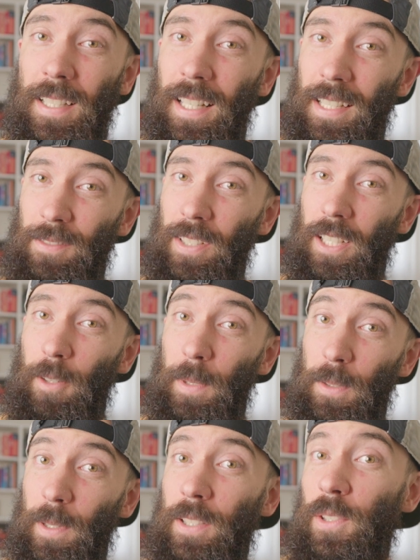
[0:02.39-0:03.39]
cons video
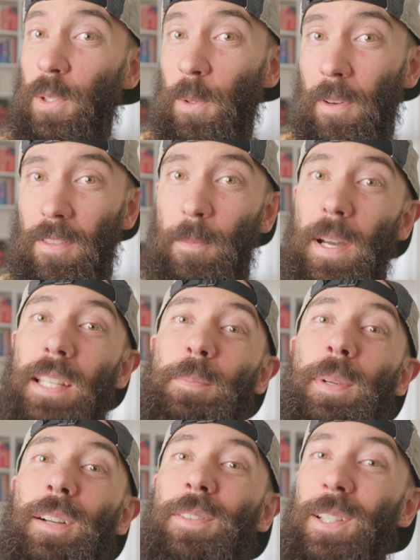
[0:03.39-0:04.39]
between two of the best
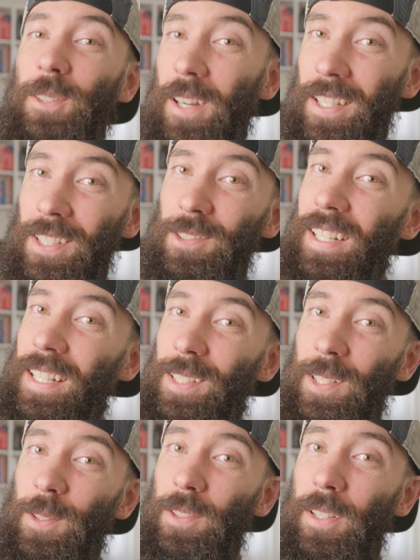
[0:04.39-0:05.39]
barefoot cross training
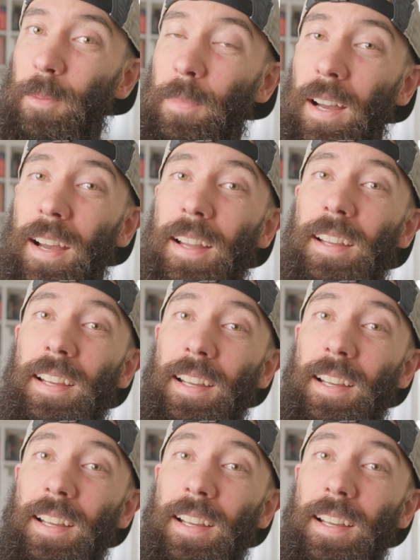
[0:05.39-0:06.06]
shoes you can buy,